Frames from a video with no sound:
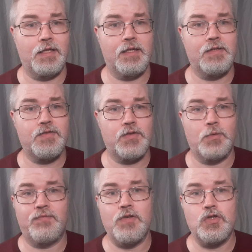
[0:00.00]
it into
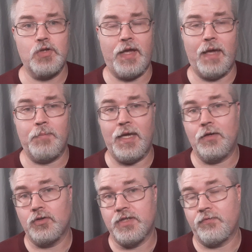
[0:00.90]
a future campaign
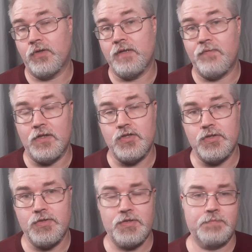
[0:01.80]
or different
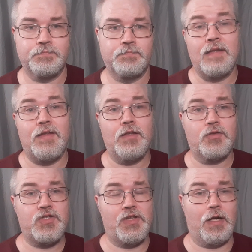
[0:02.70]
adventures. The other
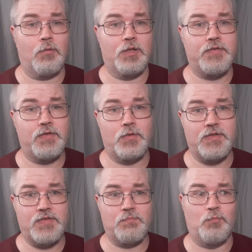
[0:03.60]
issue that I run into
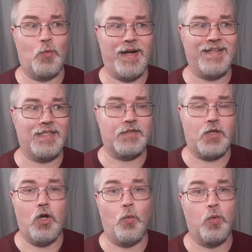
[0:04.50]
is what I like to
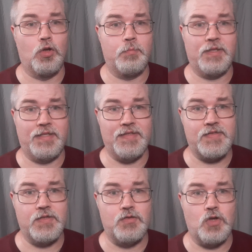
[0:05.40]
call world building
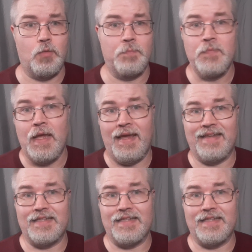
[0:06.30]
syndrome. And